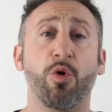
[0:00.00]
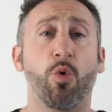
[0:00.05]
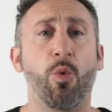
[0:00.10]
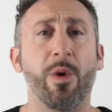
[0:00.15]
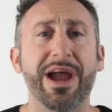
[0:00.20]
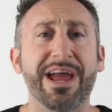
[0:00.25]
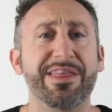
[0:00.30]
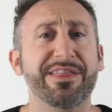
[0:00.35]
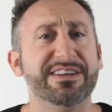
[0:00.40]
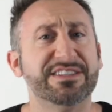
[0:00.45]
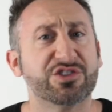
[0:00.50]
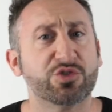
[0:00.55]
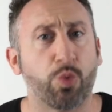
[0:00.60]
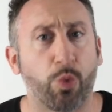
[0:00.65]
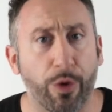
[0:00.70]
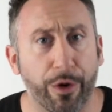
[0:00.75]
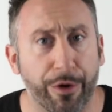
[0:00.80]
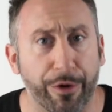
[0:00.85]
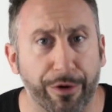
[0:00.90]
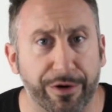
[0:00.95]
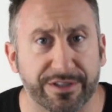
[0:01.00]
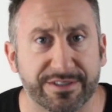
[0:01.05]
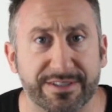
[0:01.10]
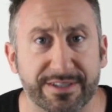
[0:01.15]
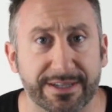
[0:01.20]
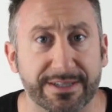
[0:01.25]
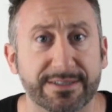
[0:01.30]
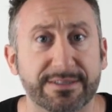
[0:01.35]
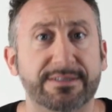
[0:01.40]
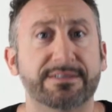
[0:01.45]
The way this
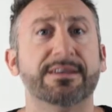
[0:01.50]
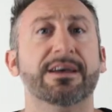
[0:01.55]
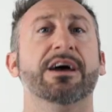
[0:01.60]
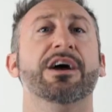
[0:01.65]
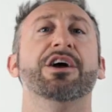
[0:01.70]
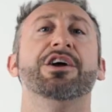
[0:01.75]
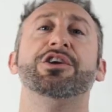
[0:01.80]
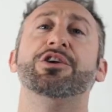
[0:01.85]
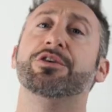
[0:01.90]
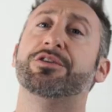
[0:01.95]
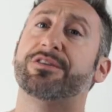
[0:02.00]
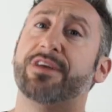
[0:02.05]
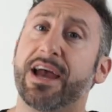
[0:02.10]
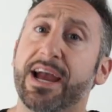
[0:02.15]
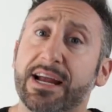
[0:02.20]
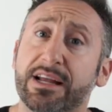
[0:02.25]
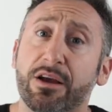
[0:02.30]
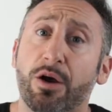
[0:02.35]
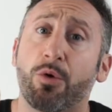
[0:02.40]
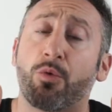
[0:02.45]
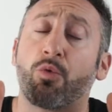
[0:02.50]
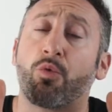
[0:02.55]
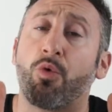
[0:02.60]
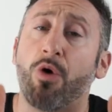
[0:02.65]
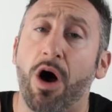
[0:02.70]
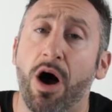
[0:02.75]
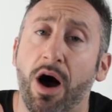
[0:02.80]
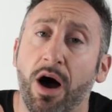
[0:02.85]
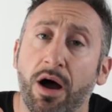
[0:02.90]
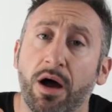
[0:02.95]
works is you take a
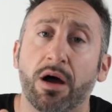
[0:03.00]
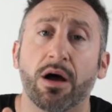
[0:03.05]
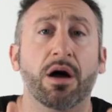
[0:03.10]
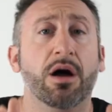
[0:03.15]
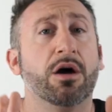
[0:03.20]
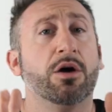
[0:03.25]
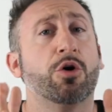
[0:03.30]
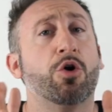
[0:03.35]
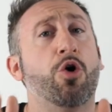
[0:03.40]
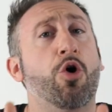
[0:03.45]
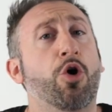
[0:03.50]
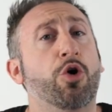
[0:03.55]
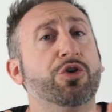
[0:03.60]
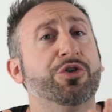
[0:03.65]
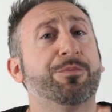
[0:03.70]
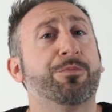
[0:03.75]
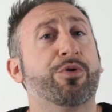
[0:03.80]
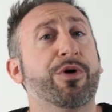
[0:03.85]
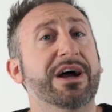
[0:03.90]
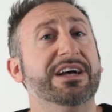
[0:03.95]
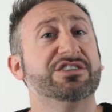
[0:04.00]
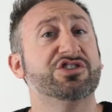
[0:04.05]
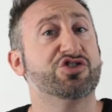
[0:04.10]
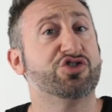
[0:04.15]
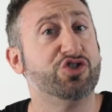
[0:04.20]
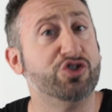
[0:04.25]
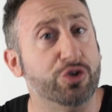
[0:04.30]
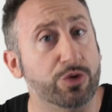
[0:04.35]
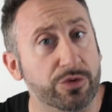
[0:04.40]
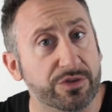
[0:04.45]
raw cold
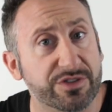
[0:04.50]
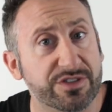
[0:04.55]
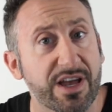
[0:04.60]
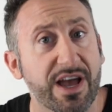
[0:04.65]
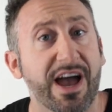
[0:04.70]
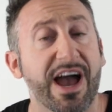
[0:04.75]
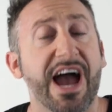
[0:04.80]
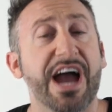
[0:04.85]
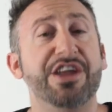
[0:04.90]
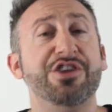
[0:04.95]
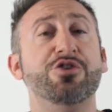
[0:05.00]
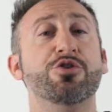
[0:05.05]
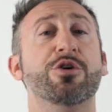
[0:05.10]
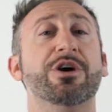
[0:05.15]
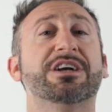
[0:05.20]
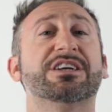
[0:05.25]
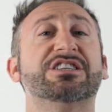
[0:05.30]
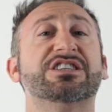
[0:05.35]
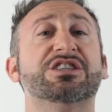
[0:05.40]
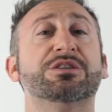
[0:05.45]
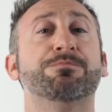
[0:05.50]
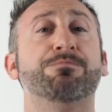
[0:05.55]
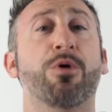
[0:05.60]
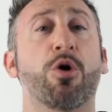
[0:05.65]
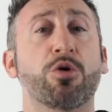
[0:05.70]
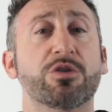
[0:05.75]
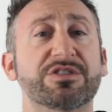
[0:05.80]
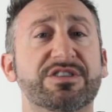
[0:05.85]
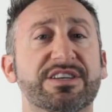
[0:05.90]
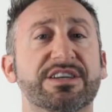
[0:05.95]
pressed juice and you
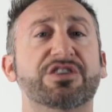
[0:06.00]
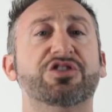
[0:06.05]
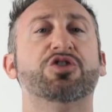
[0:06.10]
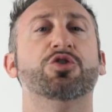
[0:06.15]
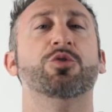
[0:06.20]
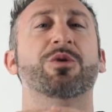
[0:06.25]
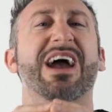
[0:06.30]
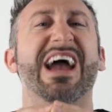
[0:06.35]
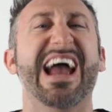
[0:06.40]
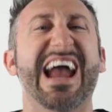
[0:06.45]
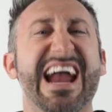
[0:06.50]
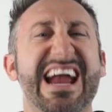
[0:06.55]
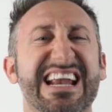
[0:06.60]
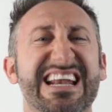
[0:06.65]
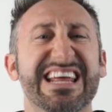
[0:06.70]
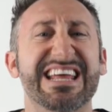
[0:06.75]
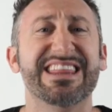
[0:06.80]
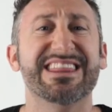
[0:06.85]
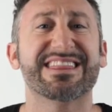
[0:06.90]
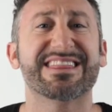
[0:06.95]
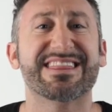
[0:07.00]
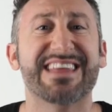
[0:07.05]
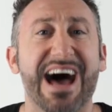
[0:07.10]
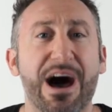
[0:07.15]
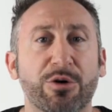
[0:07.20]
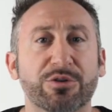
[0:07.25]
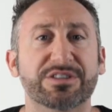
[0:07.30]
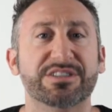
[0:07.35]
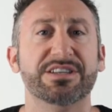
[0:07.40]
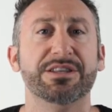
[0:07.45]
expose it to
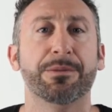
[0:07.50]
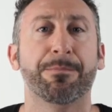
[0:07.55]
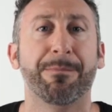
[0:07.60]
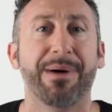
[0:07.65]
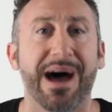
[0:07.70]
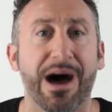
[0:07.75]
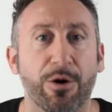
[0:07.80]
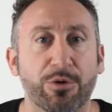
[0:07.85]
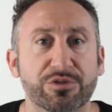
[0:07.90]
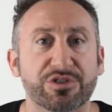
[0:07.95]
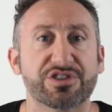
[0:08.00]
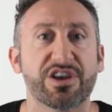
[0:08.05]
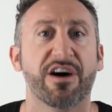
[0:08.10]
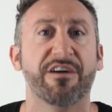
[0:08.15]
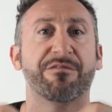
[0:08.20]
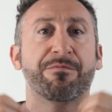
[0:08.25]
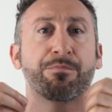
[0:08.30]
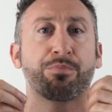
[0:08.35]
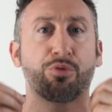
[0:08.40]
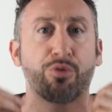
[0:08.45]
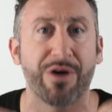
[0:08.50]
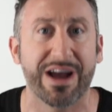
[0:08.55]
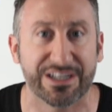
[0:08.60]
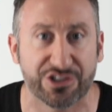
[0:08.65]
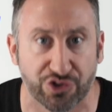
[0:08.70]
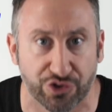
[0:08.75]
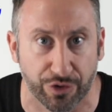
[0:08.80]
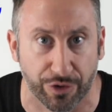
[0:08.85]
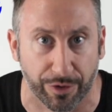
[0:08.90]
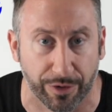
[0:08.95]
80,000 pounds of
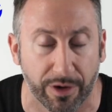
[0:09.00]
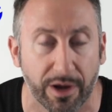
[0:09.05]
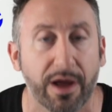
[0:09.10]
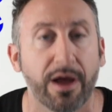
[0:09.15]
pressure.